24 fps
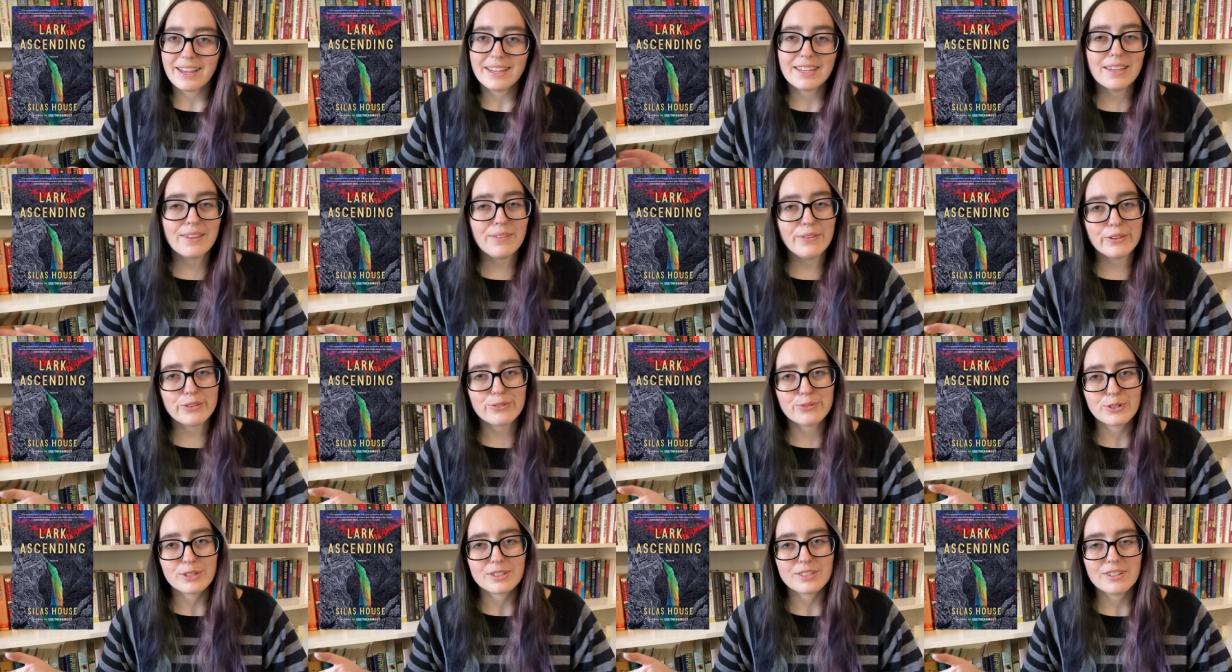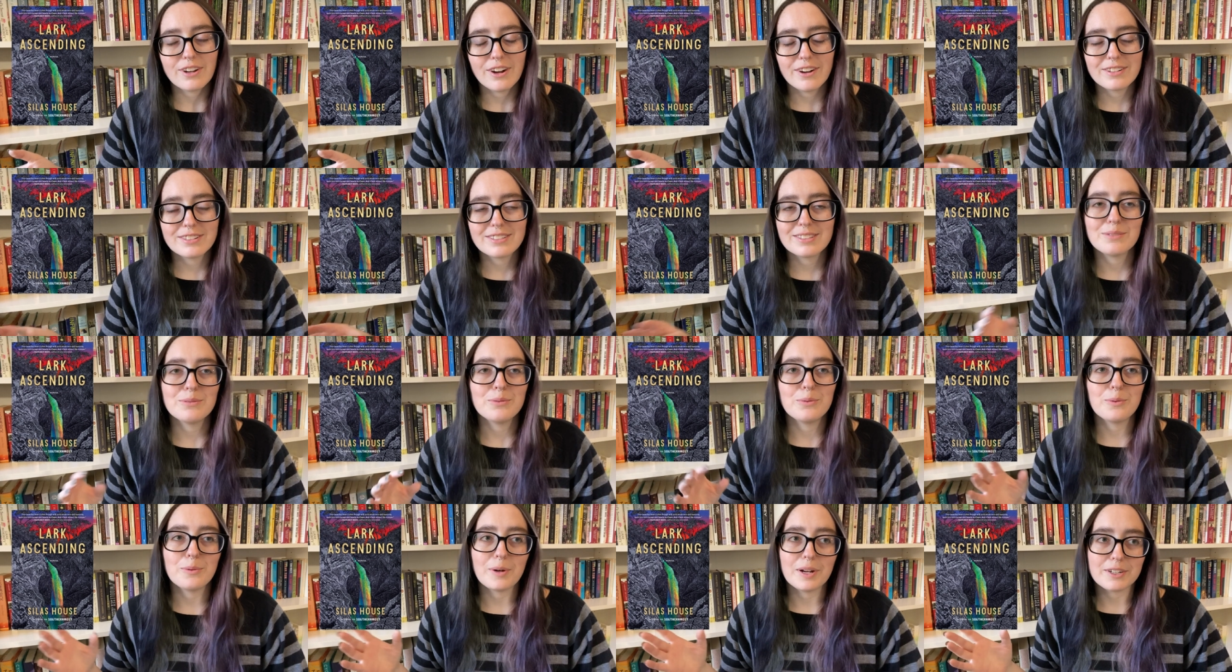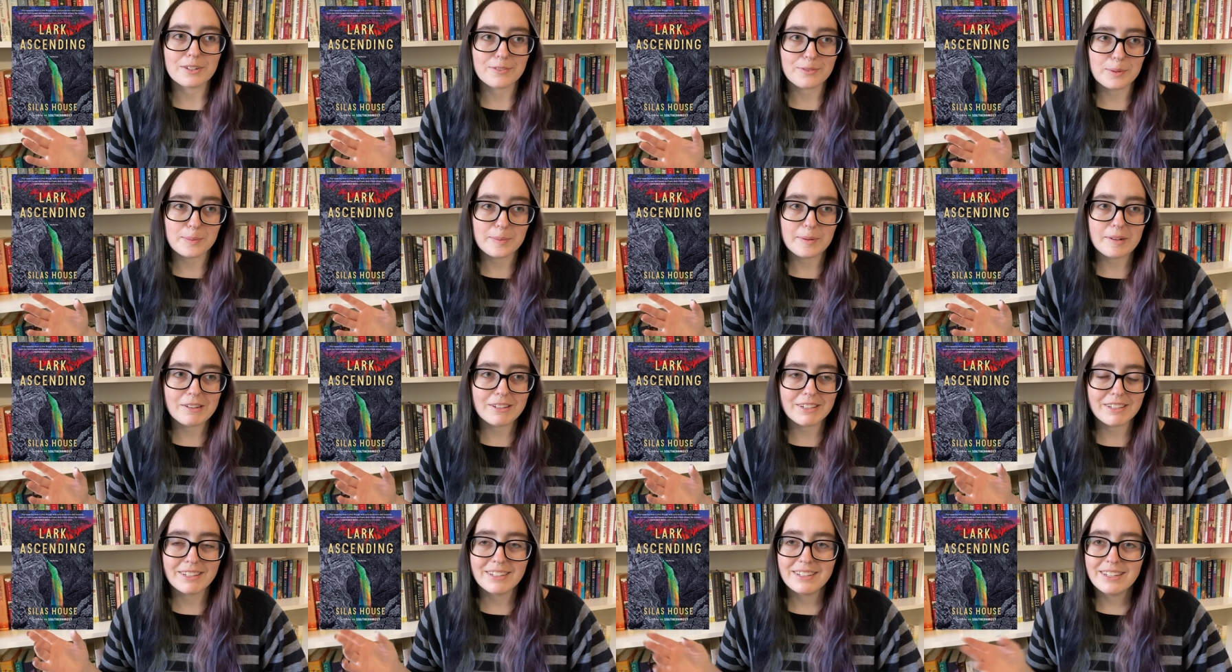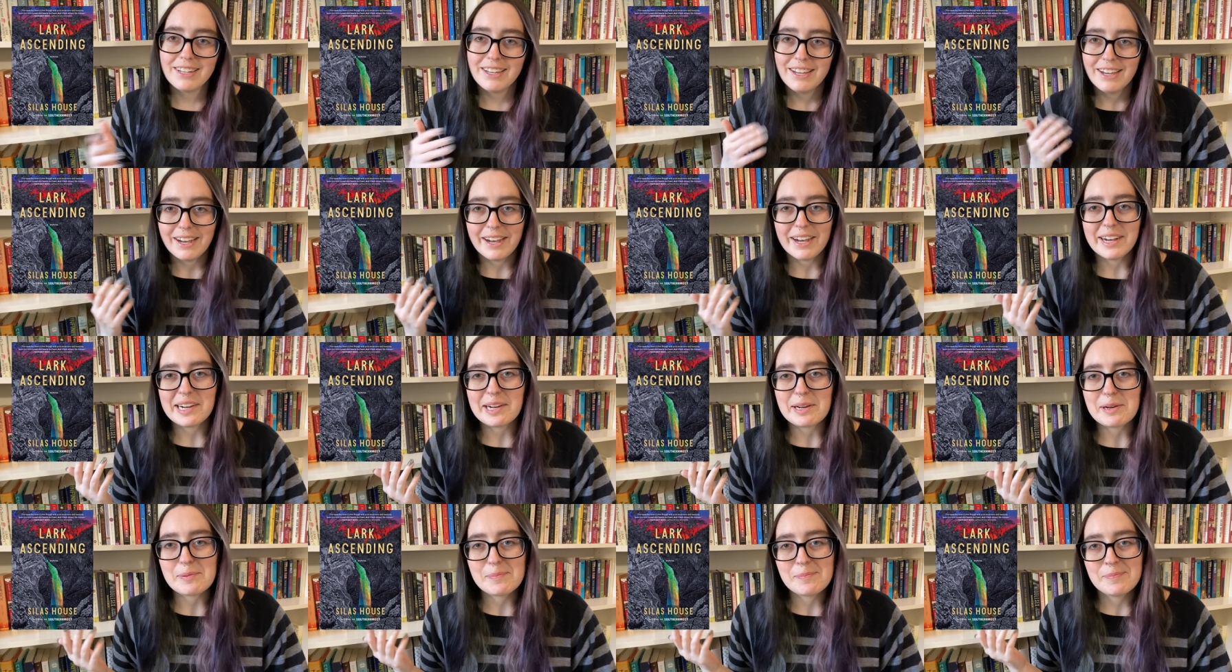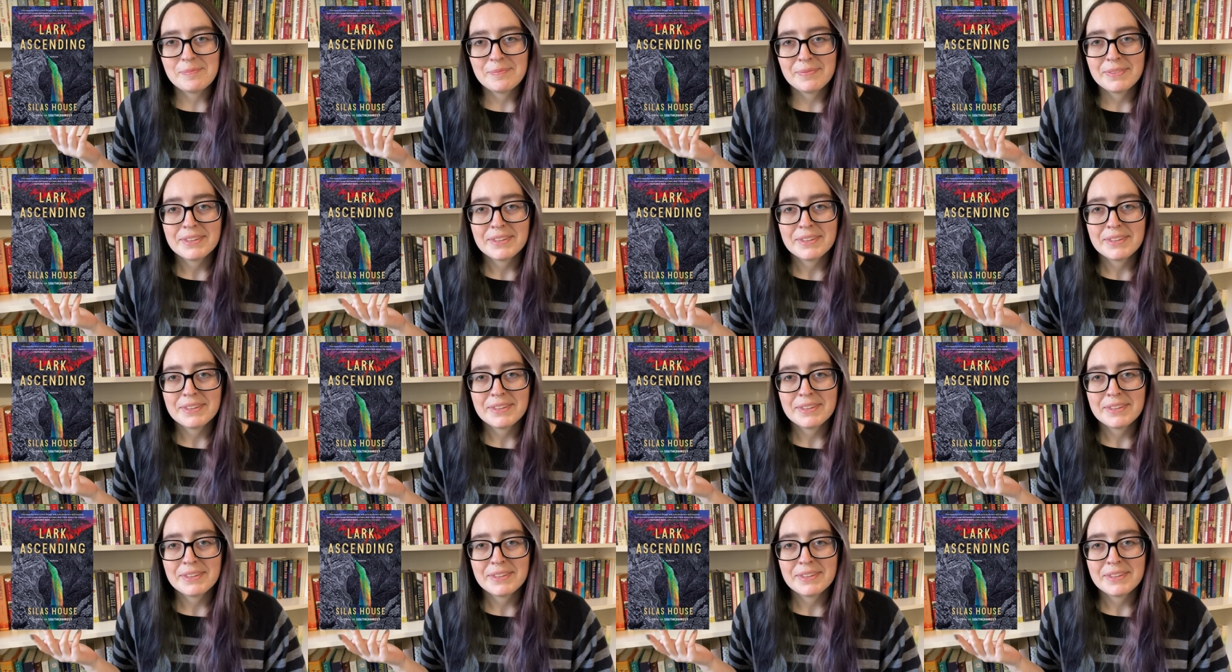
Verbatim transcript: I gave this four stars. Wonderful book. Um,